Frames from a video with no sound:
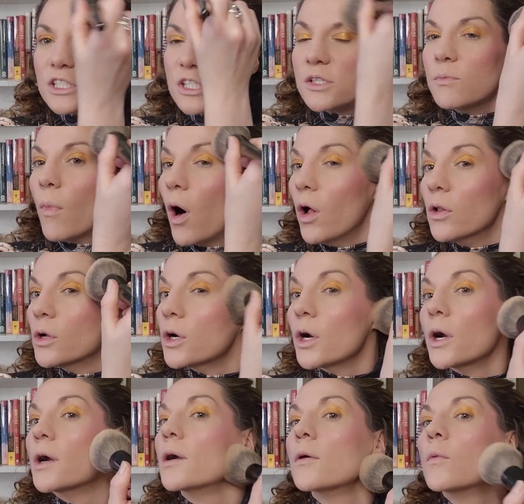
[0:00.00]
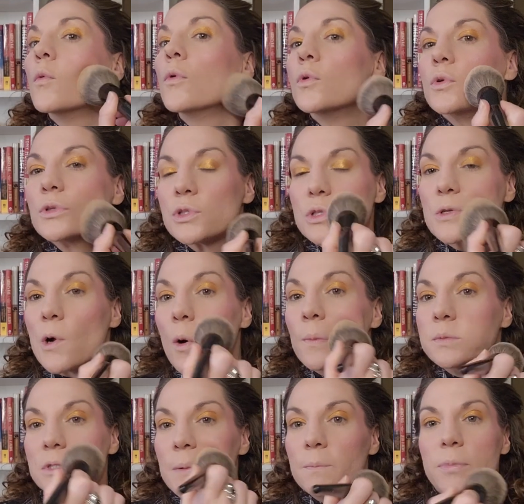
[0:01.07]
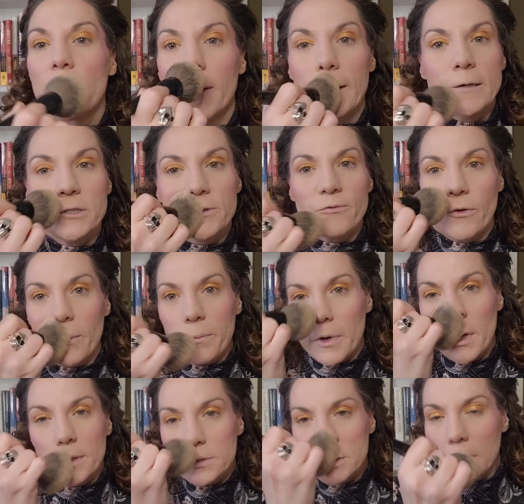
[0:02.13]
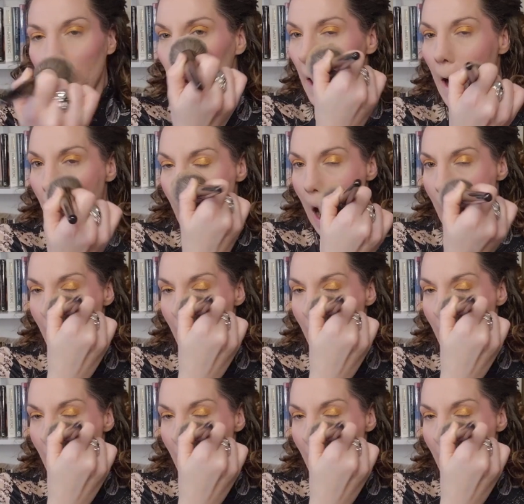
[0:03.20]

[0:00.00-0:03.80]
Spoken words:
smaller sculpted brush for bronzer,